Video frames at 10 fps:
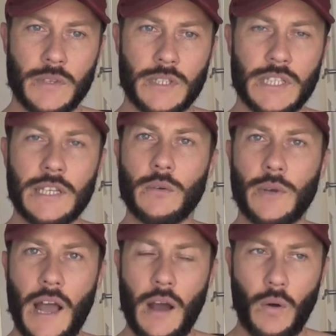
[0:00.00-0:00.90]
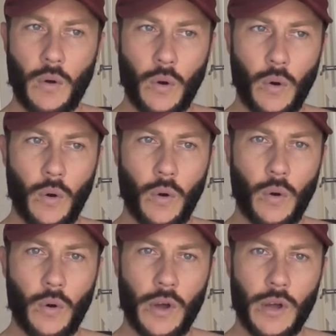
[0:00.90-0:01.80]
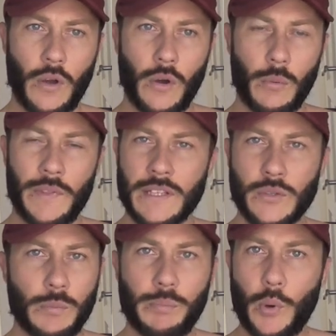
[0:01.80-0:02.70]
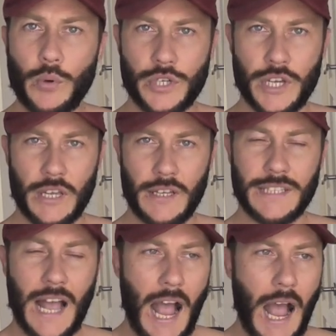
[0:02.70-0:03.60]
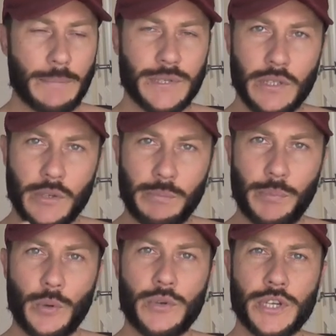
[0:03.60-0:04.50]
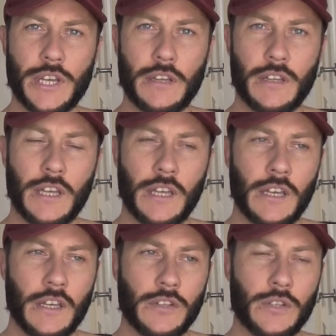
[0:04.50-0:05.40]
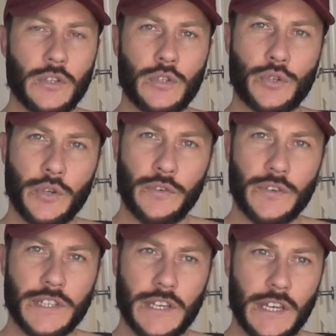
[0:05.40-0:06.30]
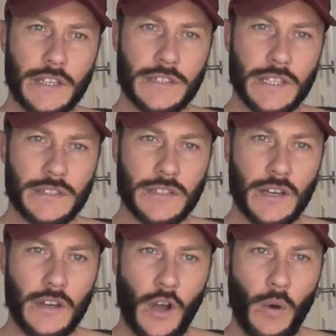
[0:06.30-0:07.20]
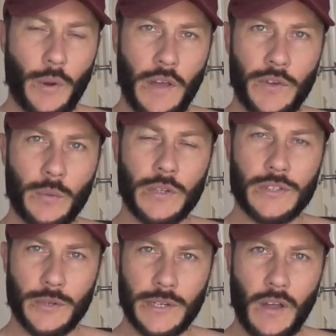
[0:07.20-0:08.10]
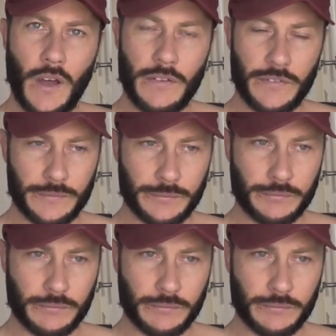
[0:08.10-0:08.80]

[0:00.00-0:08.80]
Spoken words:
singled out, or when that's all bullshit. It's absolute bullshit. The truth as it is that whatever you want to do in life,